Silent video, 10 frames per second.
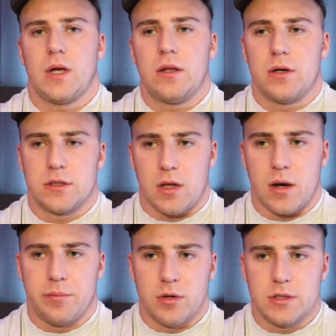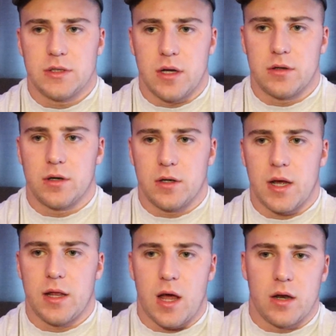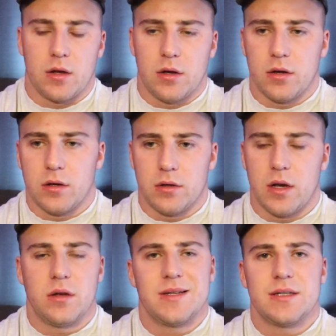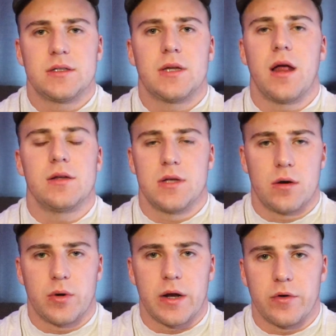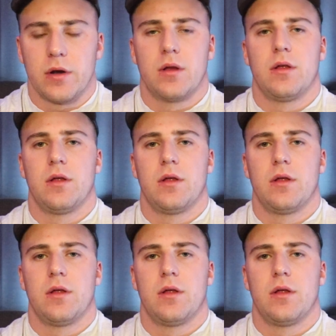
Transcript: And there's a lot of pussies out there today that they just tell each other whatever.